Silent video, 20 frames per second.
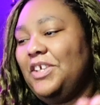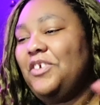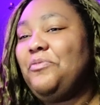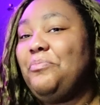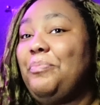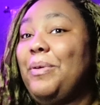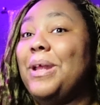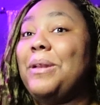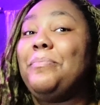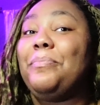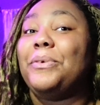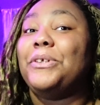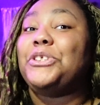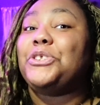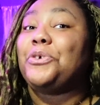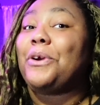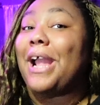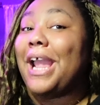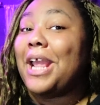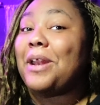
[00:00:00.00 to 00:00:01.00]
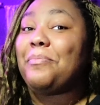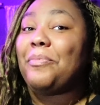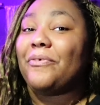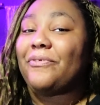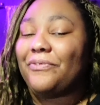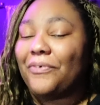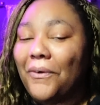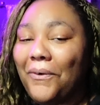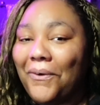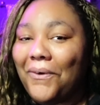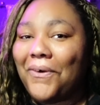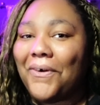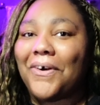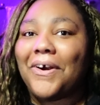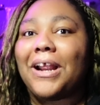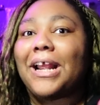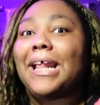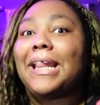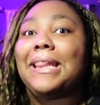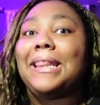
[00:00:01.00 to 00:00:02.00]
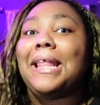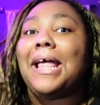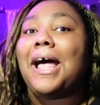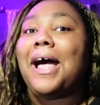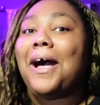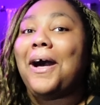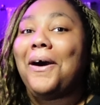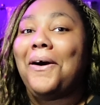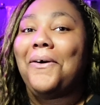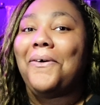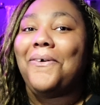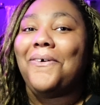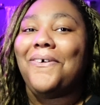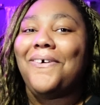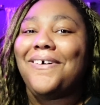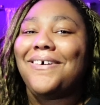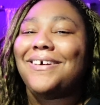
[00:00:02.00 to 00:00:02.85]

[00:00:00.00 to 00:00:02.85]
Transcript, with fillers: You've been betrayed before! Hello!